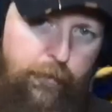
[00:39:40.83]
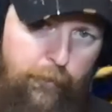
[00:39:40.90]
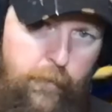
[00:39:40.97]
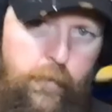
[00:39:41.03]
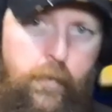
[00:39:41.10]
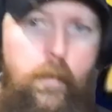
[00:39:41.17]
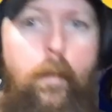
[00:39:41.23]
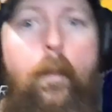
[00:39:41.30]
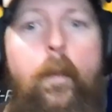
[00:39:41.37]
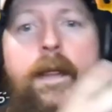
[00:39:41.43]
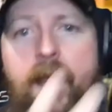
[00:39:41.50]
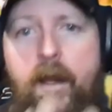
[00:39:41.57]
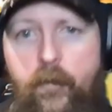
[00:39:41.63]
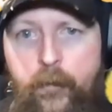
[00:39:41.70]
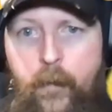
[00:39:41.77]
through
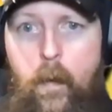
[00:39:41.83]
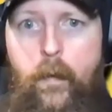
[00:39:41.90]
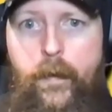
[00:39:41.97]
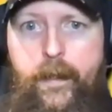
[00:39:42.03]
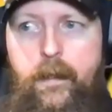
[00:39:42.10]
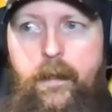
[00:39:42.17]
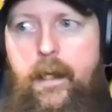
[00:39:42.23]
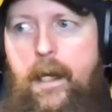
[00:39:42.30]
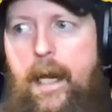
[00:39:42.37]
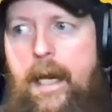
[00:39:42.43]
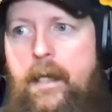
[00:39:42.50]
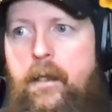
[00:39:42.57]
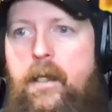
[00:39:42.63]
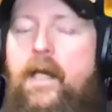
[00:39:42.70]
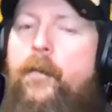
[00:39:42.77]
when they fold it,
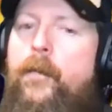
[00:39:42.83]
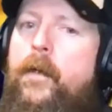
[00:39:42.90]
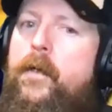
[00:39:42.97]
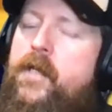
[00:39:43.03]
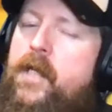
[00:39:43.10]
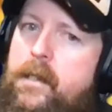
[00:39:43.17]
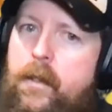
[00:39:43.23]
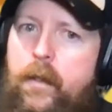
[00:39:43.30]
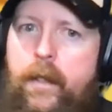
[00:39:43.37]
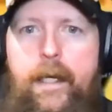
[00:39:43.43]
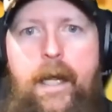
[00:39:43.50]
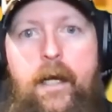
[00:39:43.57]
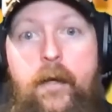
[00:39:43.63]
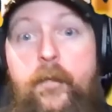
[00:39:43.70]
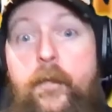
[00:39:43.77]
And if you're just
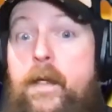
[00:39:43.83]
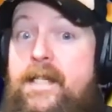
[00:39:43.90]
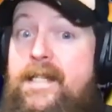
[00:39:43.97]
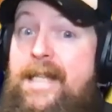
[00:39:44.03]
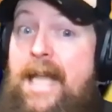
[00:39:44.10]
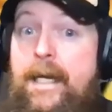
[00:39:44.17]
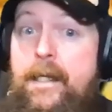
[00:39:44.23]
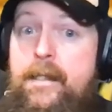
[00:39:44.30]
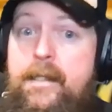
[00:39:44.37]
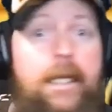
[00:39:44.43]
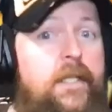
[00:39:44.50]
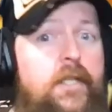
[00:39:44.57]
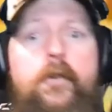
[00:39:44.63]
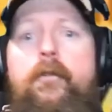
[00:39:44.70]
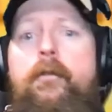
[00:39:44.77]
looking at it for aesthetics,
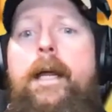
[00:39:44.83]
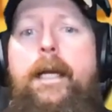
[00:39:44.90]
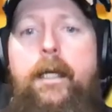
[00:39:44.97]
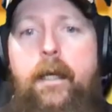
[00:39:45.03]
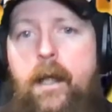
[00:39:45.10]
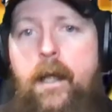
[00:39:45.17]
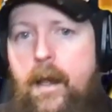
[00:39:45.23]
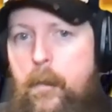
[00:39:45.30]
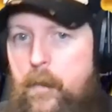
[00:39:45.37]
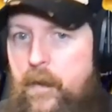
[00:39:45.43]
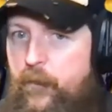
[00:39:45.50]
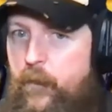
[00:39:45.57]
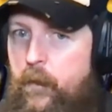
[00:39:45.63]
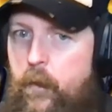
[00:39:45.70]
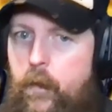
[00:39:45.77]
that's great. Okay.
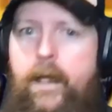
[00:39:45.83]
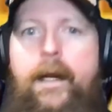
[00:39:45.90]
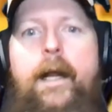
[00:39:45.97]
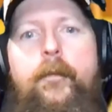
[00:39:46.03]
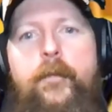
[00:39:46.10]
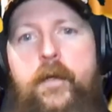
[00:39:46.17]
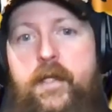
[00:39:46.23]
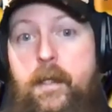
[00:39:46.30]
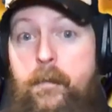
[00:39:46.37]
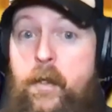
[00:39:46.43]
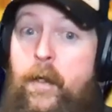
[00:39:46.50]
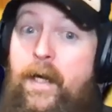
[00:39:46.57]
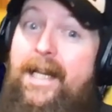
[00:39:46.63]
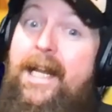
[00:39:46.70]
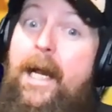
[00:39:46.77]
But if you're looking yeah. at it for
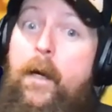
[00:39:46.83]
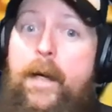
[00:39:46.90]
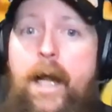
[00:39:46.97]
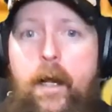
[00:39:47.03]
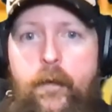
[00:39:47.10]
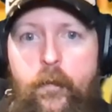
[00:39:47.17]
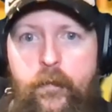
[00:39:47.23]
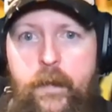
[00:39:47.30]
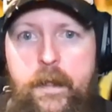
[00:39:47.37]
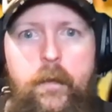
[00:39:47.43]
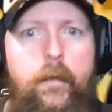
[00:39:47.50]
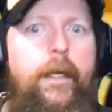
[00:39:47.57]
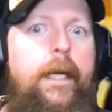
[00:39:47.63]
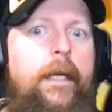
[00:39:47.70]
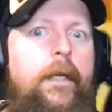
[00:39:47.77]
something you're going to carry out in the
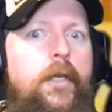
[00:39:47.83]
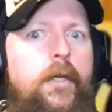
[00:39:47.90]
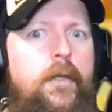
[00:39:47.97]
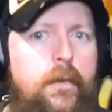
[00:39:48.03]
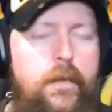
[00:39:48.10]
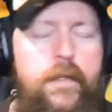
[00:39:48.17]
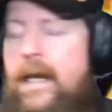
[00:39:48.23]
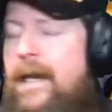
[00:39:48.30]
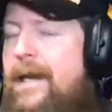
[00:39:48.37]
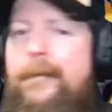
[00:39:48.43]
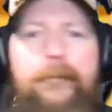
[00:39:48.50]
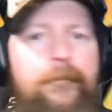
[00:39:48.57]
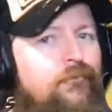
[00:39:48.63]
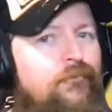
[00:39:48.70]
field and use,